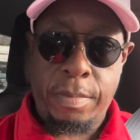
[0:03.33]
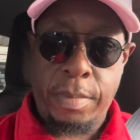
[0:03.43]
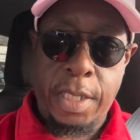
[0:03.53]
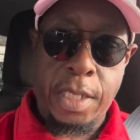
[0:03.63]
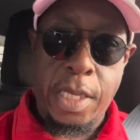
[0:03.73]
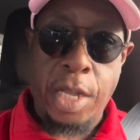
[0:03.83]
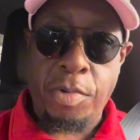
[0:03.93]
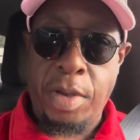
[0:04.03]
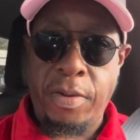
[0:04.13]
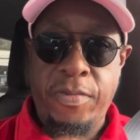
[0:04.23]
This is
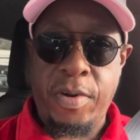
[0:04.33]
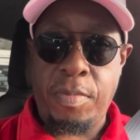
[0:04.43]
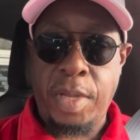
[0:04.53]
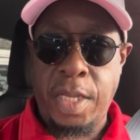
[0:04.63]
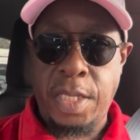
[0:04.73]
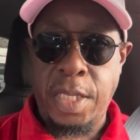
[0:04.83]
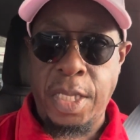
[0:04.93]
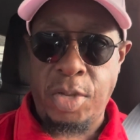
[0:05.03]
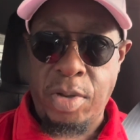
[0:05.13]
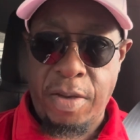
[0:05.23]
Henry from
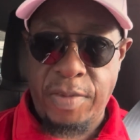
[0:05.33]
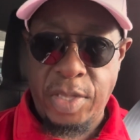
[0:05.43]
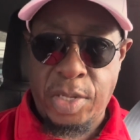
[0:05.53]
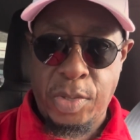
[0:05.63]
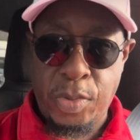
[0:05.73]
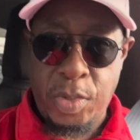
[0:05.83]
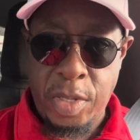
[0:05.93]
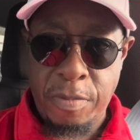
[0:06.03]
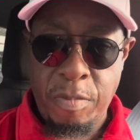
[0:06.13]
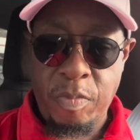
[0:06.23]
ACC Driving School.
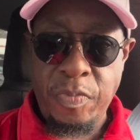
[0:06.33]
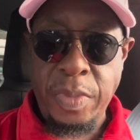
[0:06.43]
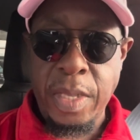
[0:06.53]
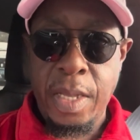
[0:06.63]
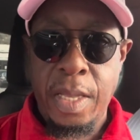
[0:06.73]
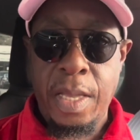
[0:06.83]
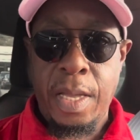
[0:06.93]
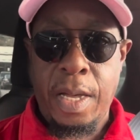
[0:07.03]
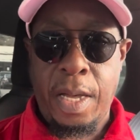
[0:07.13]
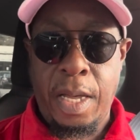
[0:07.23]

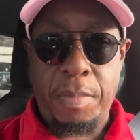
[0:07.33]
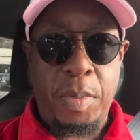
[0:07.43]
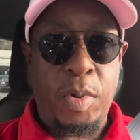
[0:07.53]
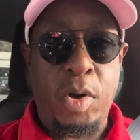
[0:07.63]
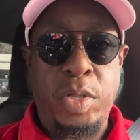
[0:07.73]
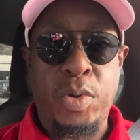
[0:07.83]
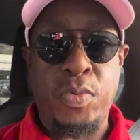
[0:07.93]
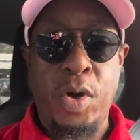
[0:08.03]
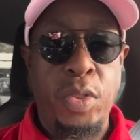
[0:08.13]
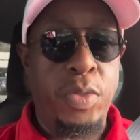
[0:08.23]
I am about to
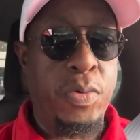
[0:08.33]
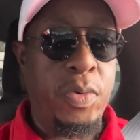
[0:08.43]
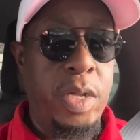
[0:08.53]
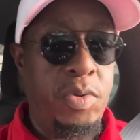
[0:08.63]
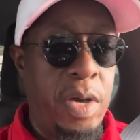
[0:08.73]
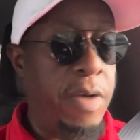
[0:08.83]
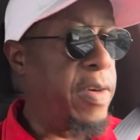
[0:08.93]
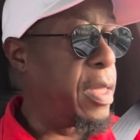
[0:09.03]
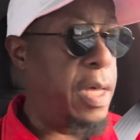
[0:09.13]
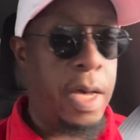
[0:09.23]
run through the
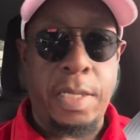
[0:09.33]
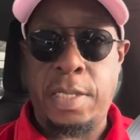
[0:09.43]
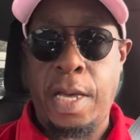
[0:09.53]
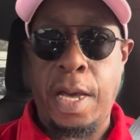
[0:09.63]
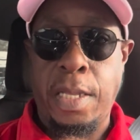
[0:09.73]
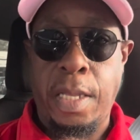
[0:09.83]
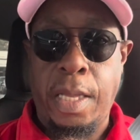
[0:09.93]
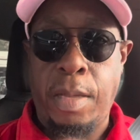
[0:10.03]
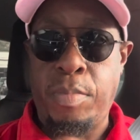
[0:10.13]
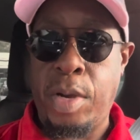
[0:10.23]
driving test at
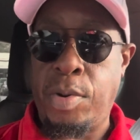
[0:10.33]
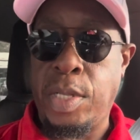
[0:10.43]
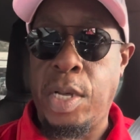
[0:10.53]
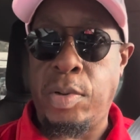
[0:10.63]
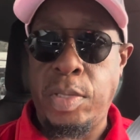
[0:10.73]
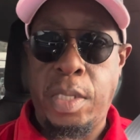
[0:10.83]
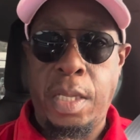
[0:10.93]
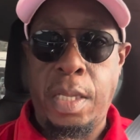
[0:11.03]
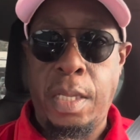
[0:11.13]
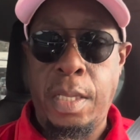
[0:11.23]
a Broward
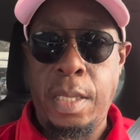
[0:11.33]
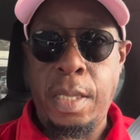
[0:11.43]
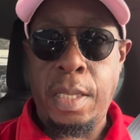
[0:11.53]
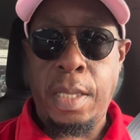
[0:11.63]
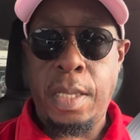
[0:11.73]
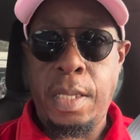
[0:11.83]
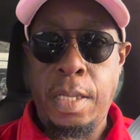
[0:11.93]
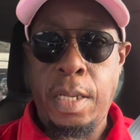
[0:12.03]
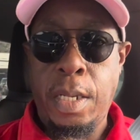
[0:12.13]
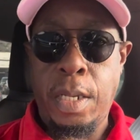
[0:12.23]
County
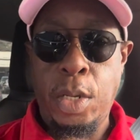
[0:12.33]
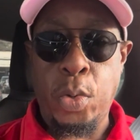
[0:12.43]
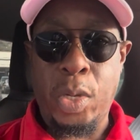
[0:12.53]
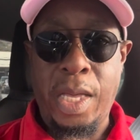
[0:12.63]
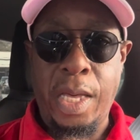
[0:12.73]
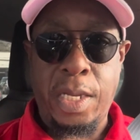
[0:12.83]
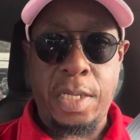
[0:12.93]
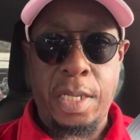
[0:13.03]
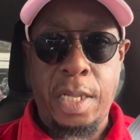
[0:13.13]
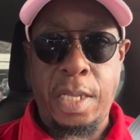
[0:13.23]

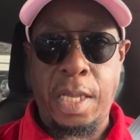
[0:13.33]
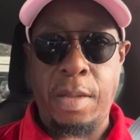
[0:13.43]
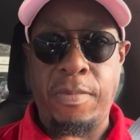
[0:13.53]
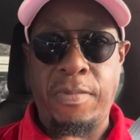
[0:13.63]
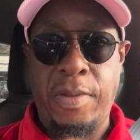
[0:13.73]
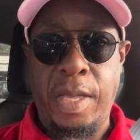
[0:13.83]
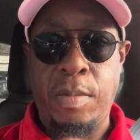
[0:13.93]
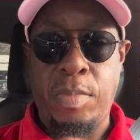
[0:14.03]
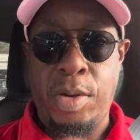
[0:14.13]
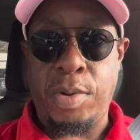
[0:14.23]
location, a DMV
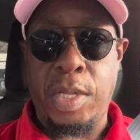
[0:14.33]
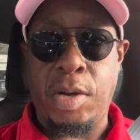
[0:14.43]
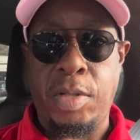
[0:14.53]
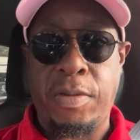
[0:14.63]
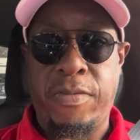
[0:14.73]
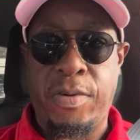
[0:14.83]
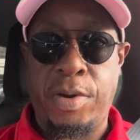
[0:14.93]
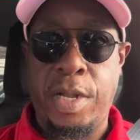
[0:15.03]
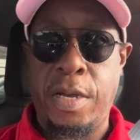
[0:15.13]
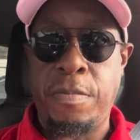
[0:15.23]
in Broward County,
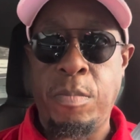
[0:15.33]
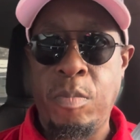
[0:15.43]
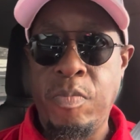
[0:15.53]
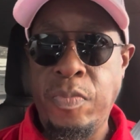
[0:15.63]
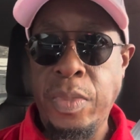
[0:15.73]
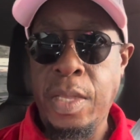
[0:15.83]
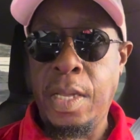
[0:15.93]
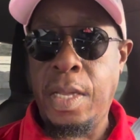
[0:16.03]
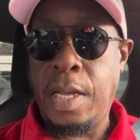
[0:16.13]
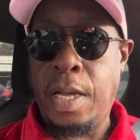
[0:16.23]
Florida.
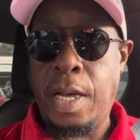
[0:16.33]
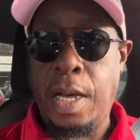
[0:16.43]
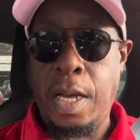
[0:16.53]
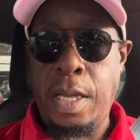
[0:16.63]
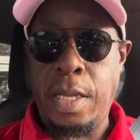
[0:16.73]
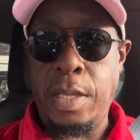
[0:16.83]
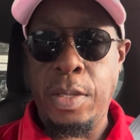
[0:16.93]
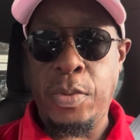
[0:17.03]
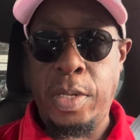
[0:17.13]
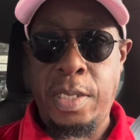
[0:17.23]
I
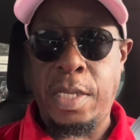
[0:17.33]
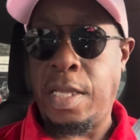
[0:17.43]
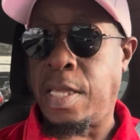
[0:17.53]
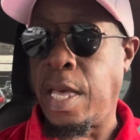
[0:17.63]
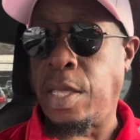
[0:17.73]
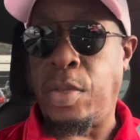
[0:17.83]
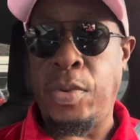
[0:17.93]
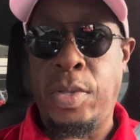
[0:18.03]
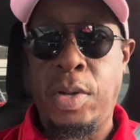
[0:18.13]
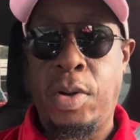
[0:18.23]
want to say thank
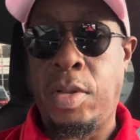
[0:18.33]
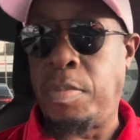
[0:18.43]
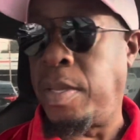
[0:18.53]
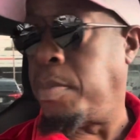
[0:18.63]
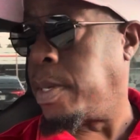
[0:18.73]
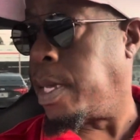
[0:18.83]
you to all the people that